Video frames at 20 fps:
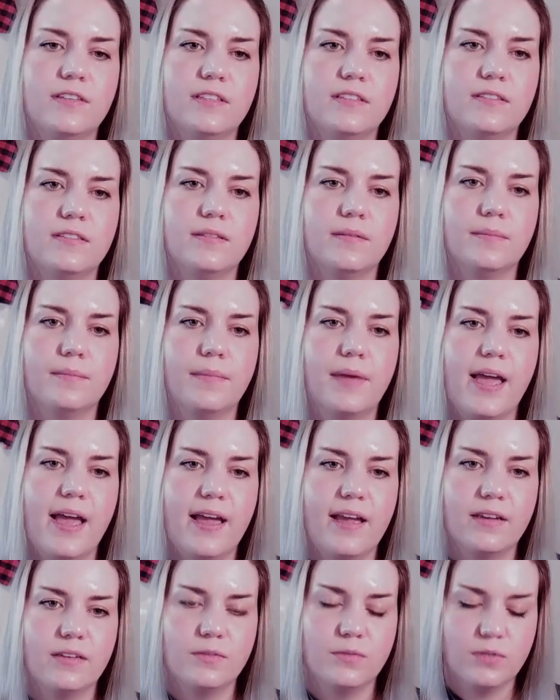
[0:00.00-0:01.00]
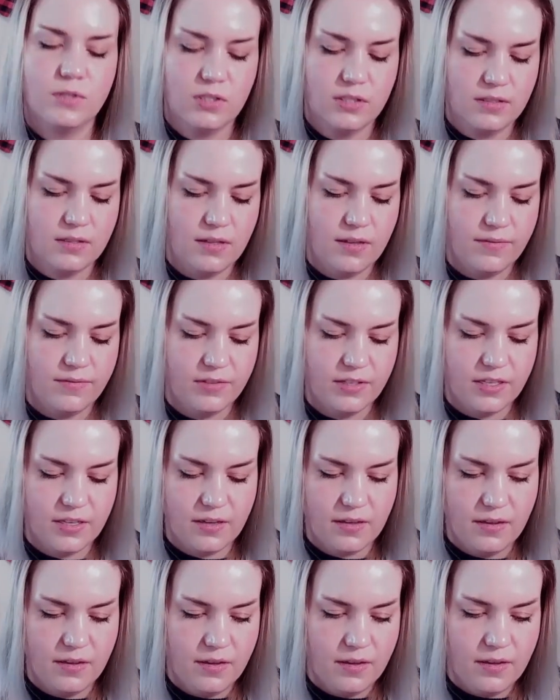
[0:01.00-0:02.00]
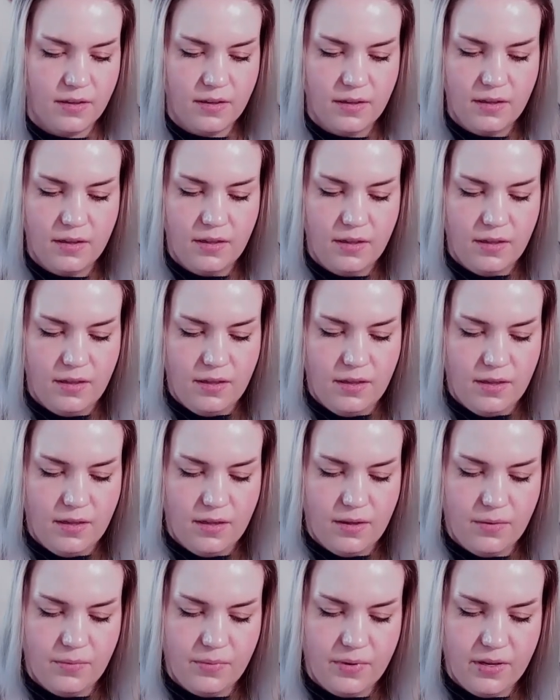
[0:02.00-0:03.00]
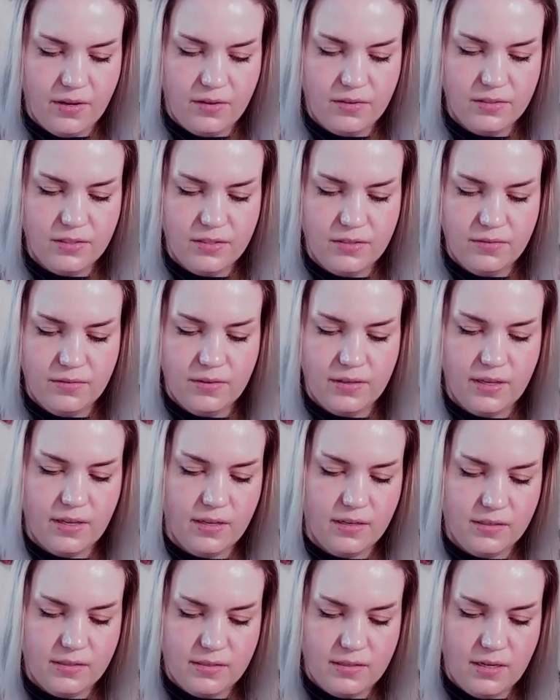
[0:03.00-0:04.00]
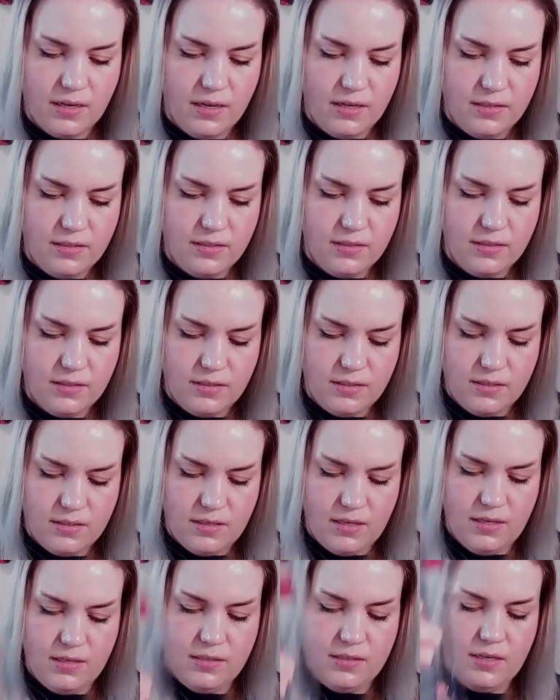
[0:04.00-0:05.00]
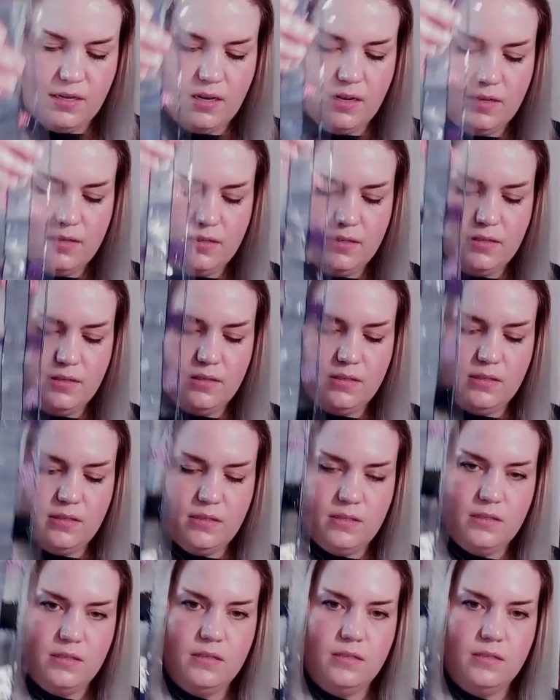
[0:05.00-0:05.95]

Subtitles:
some bags, which is lovely. And we also get tons and tons